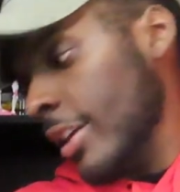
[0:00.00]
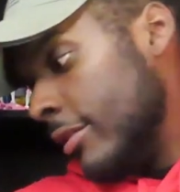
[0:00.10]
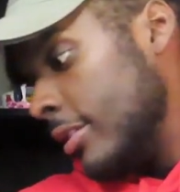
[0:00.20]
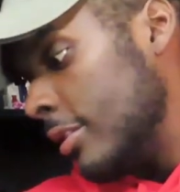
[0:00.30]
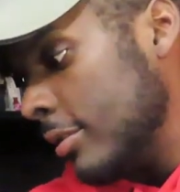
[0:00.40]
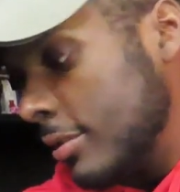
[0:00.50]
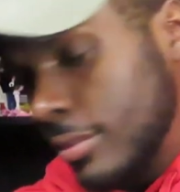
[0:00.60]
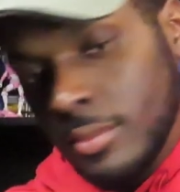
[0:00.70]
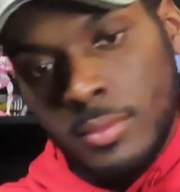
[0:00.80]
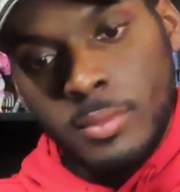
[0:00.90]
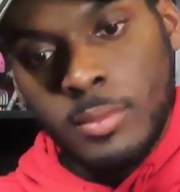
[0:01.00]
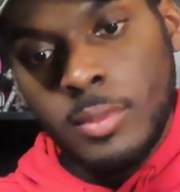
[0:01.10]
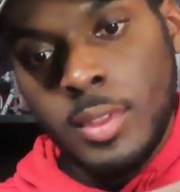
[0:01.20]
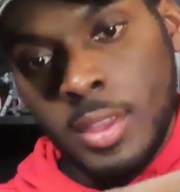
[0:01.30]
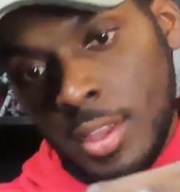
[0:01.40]
heavy,
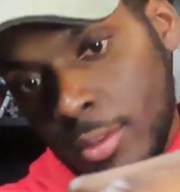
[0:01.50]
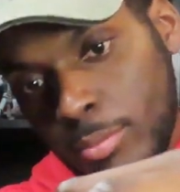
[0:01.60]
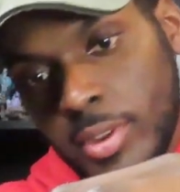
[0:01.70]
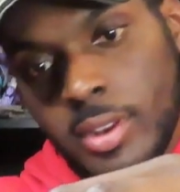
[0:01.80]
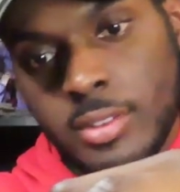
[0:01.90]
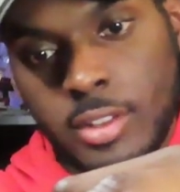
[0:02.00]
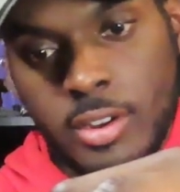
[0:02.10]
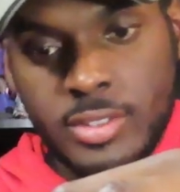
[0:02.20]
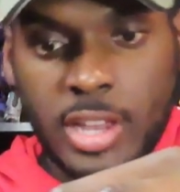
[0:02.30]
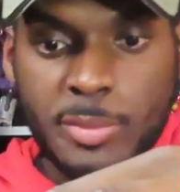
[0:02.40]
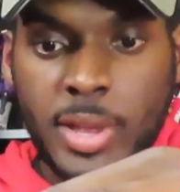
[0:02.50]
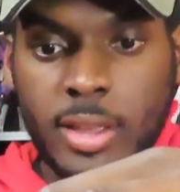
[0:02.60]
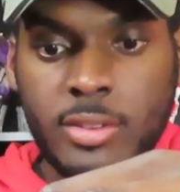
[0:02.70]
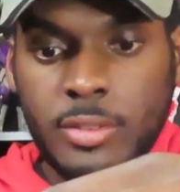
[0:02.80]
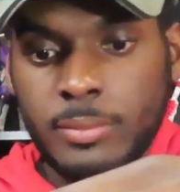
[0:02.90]
but it is a large size
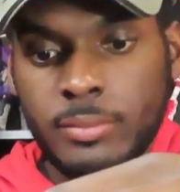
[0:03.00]
package.